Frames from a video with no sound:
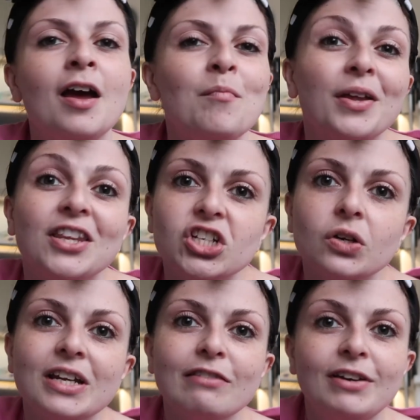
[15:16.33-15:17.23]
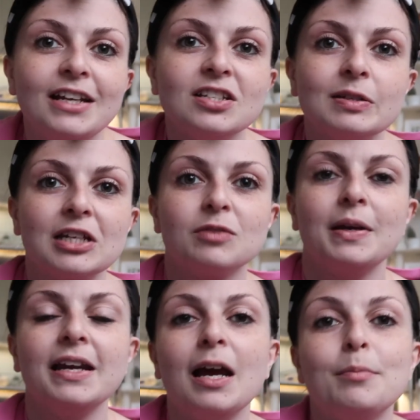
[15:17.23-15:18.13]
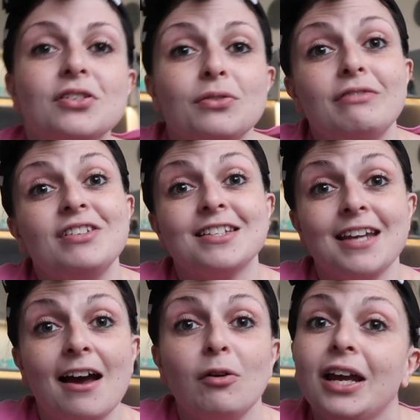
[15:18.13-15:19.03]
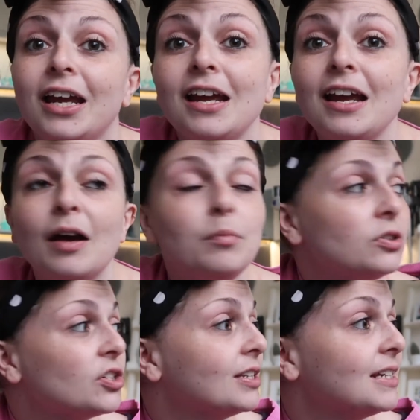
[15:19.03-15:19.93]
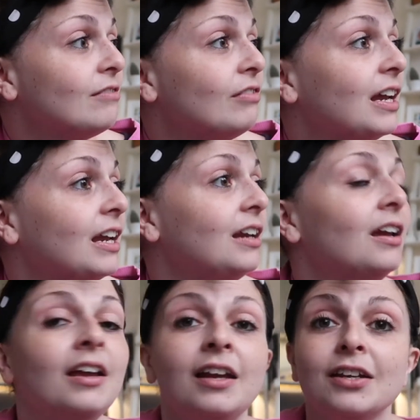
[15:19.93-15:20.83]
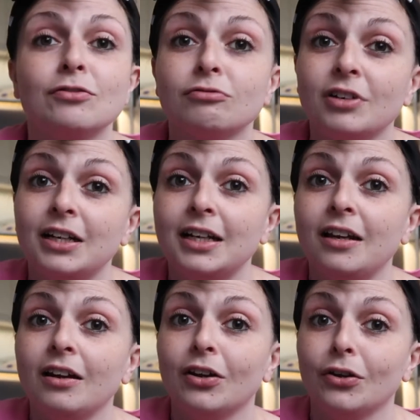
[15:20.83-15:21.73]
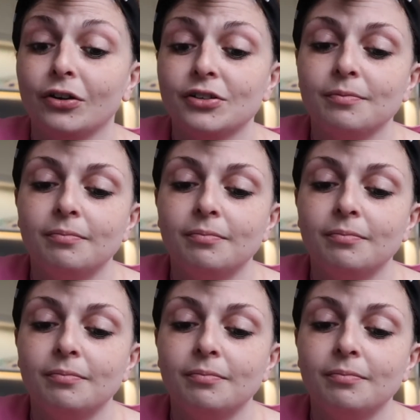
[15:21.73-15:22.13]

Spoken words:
But the chilled evenings, just being able to even sit out here and watch the TV is really good.